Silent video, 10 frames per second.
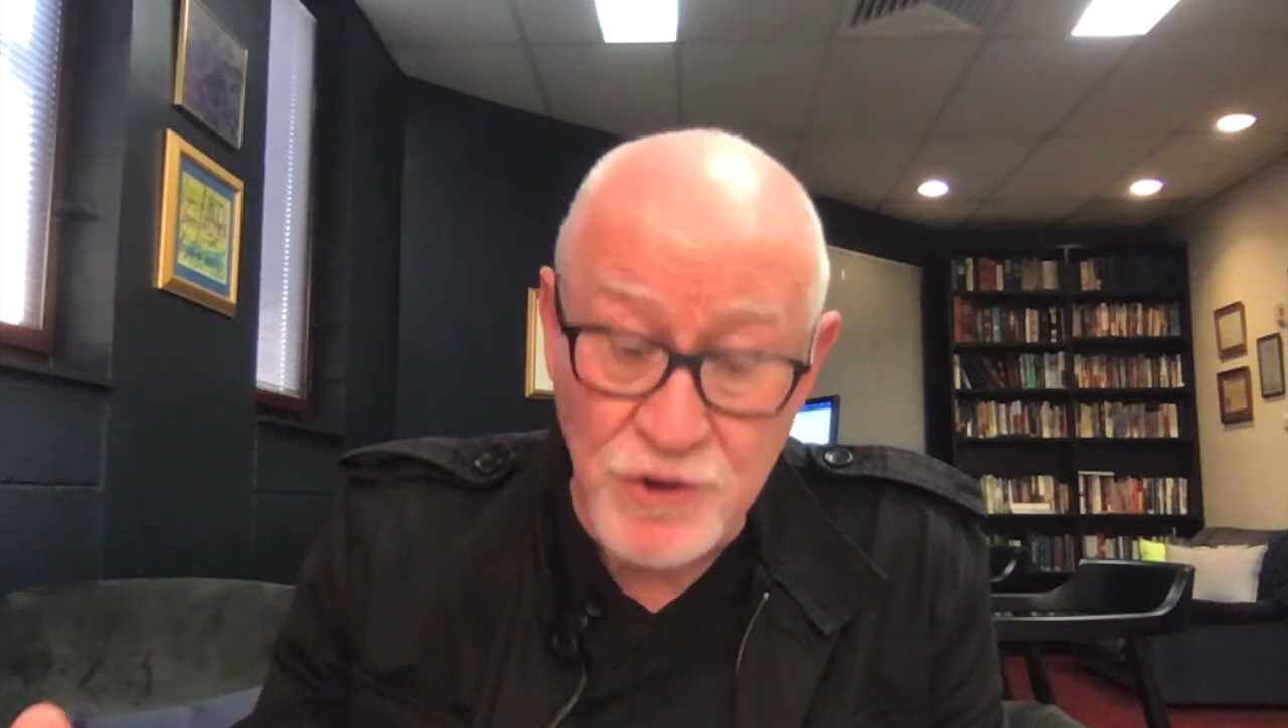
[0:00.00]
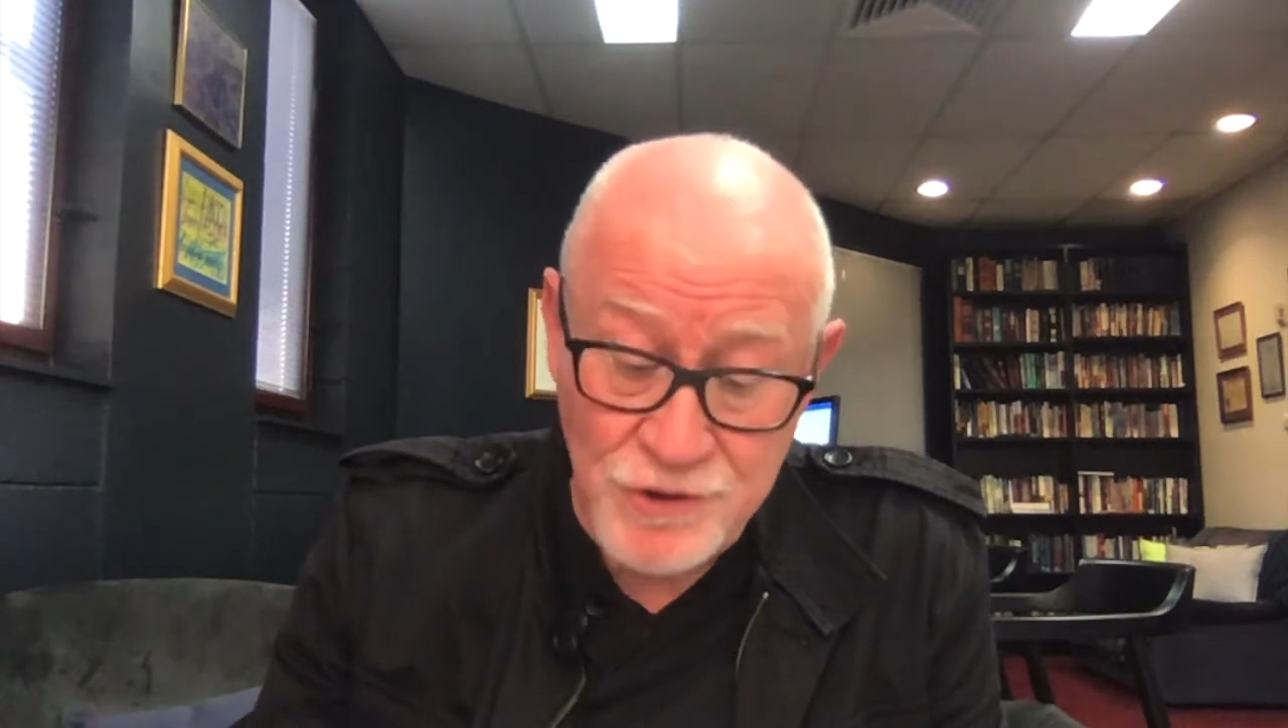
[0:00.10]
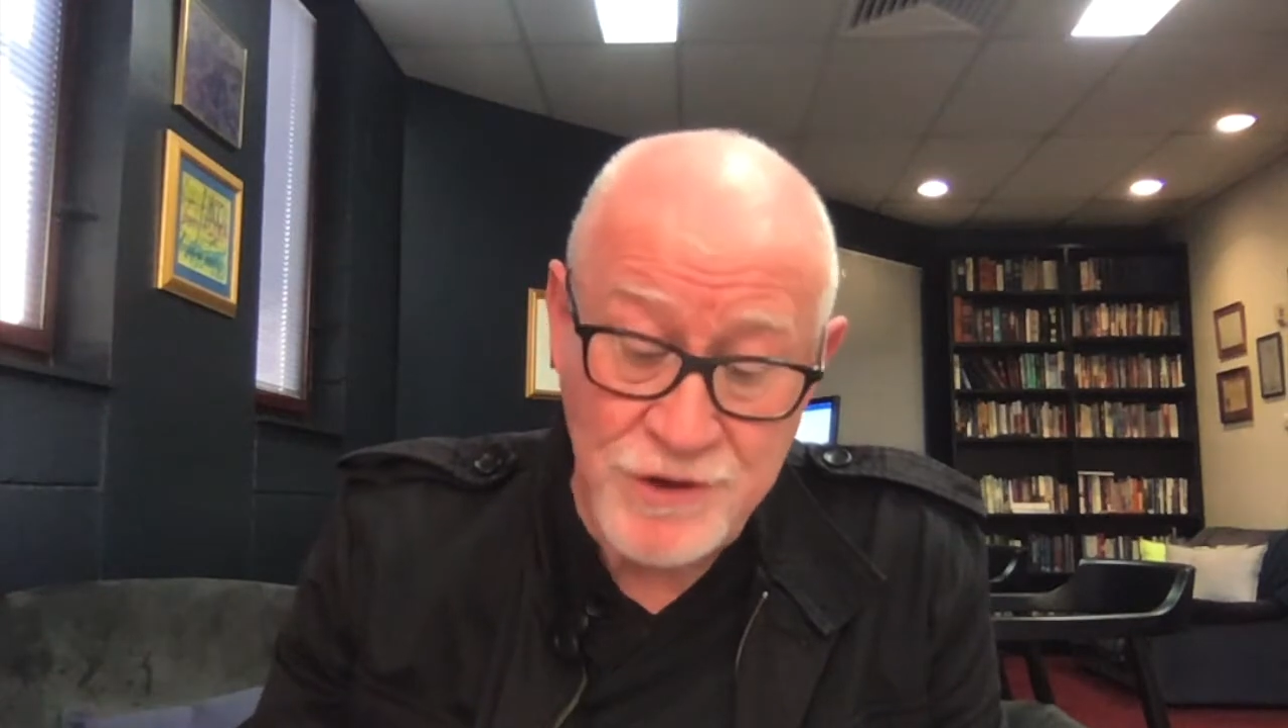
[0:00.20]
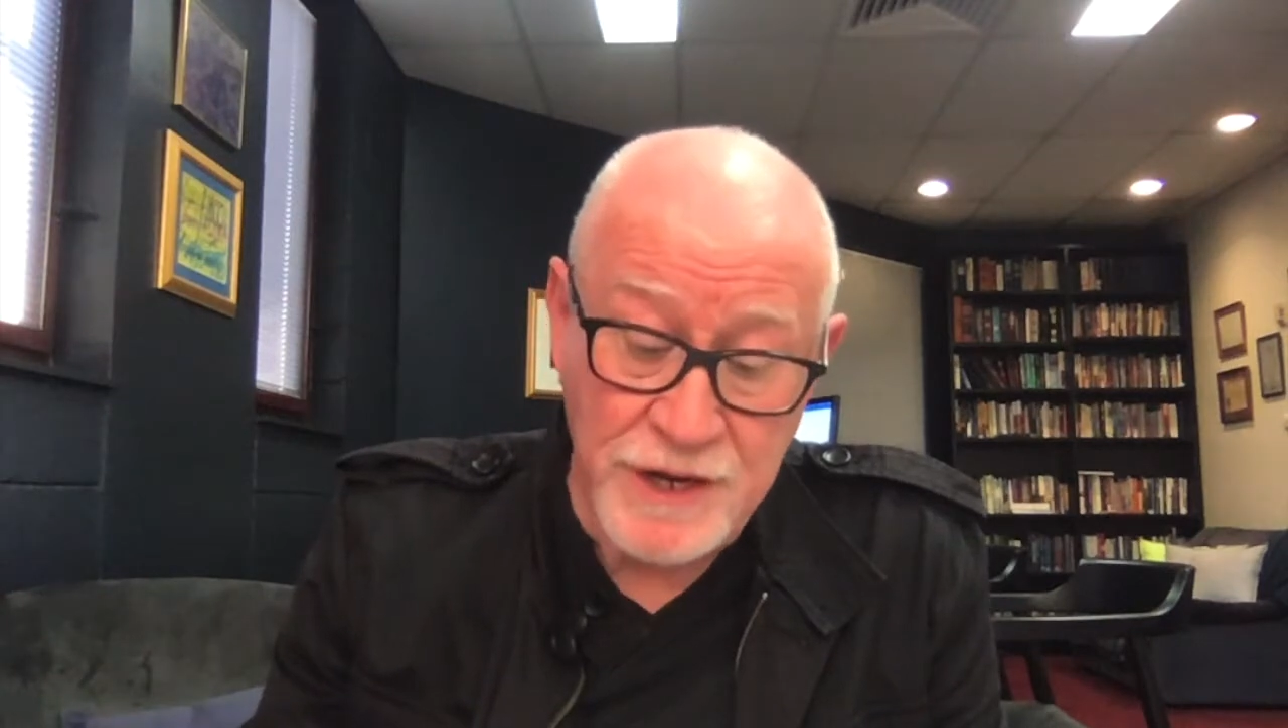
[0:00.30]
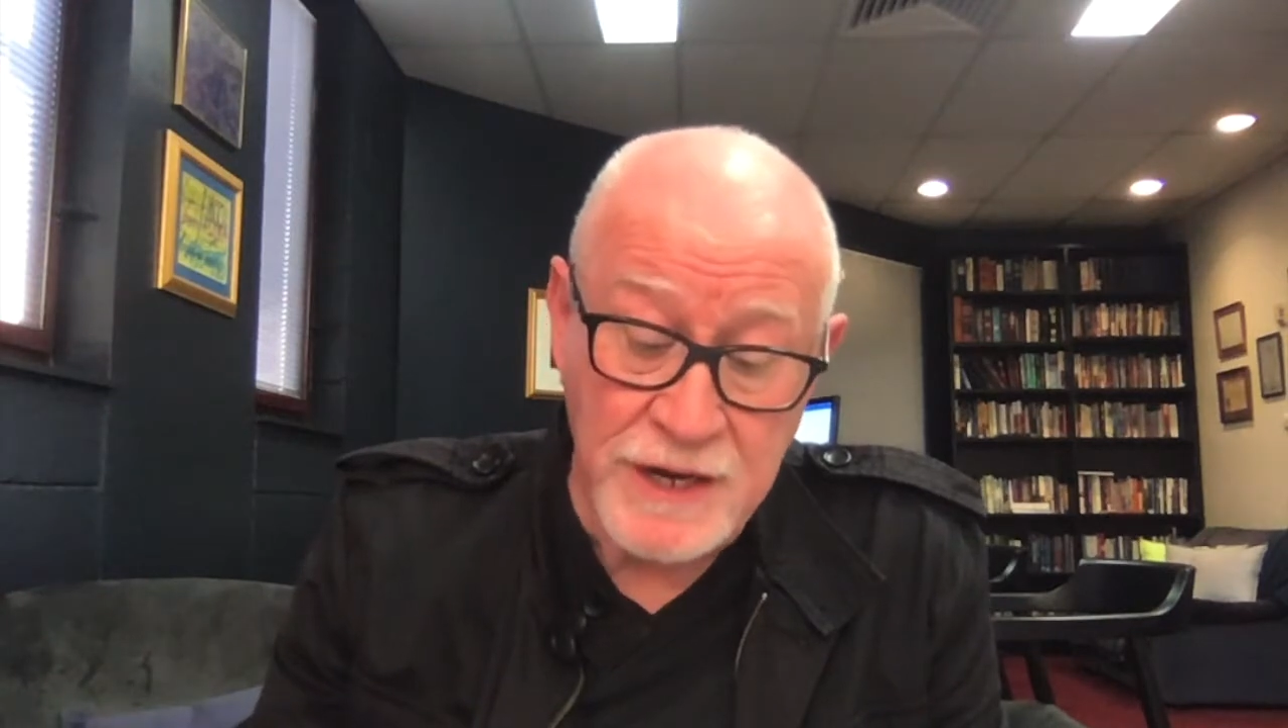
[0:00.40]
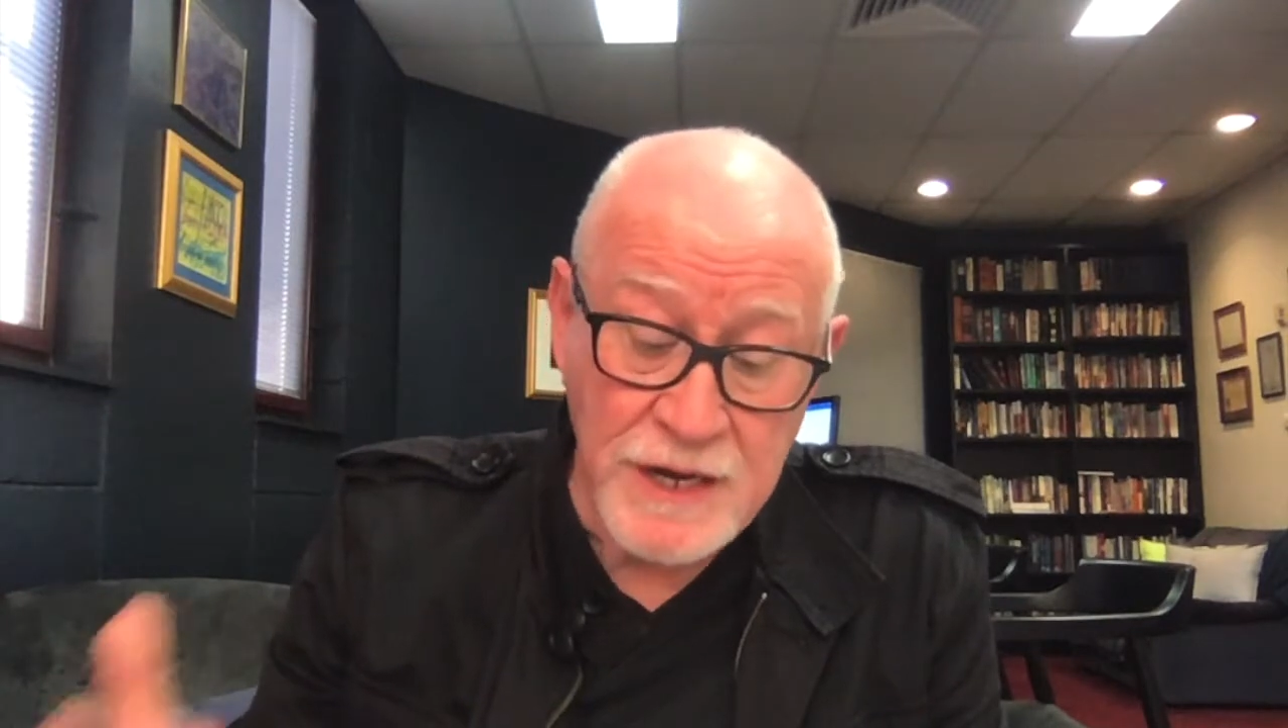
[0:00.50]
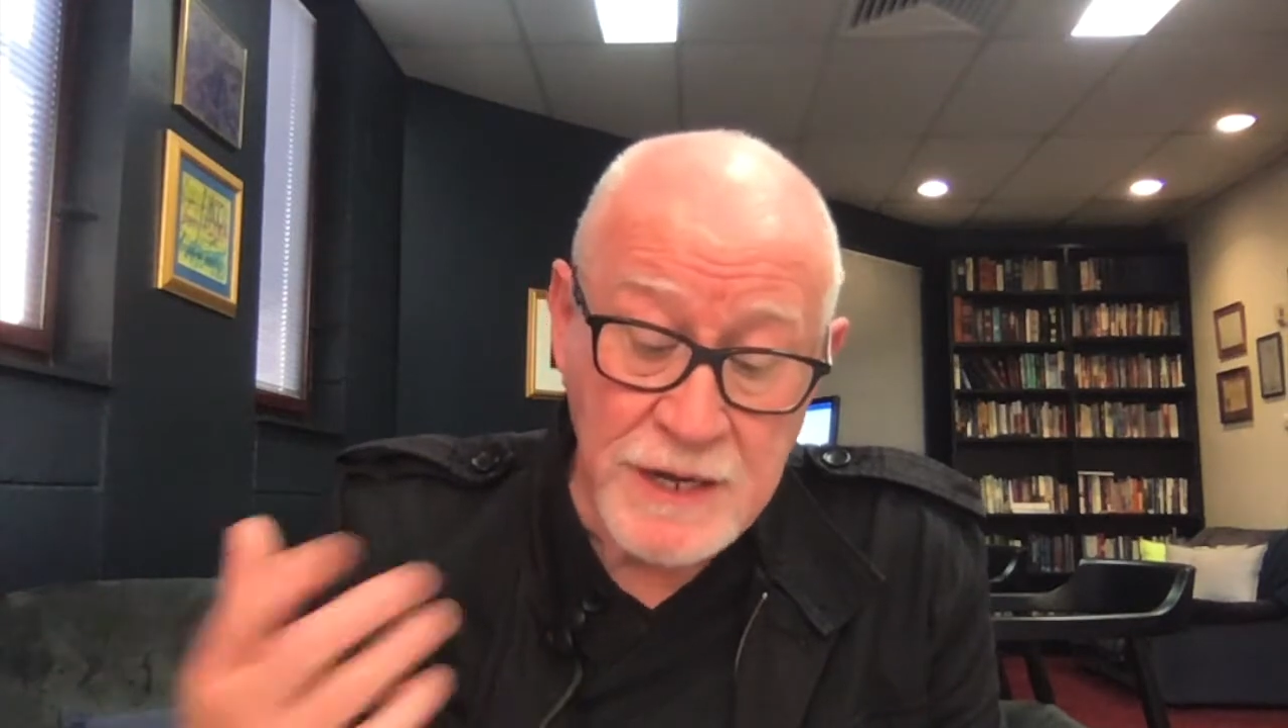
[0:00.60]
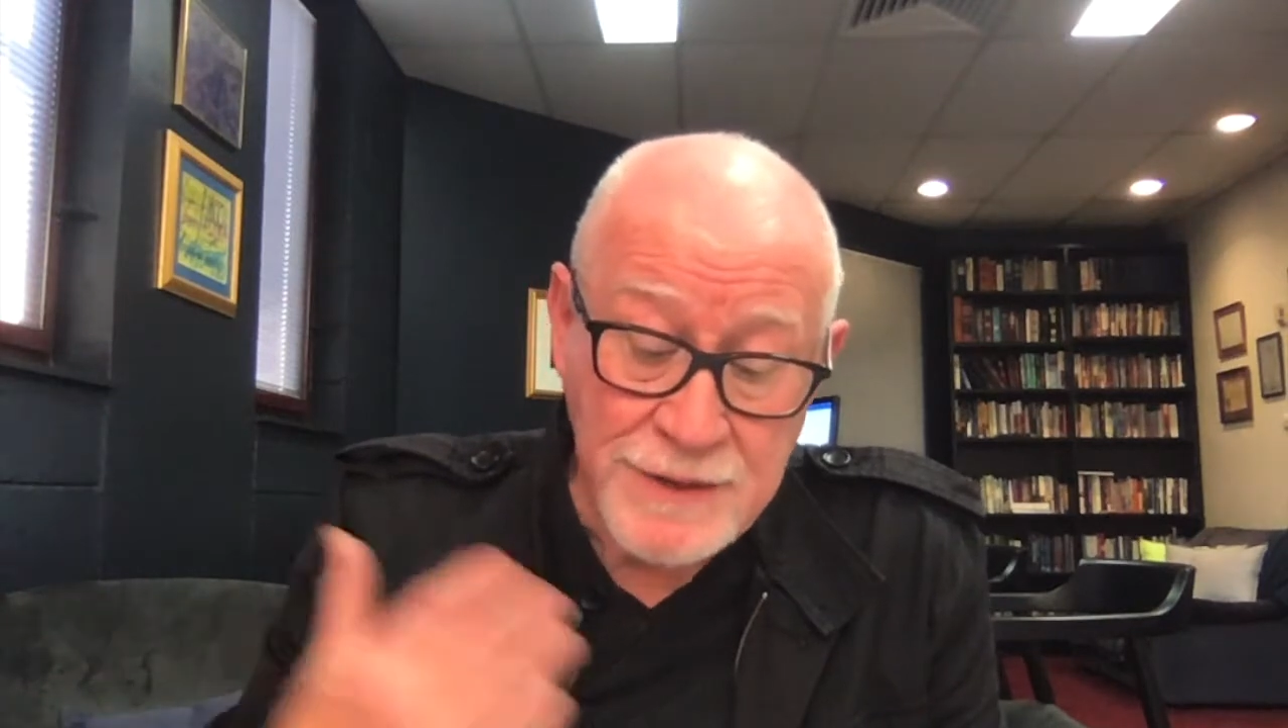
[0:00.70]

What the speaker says: unique,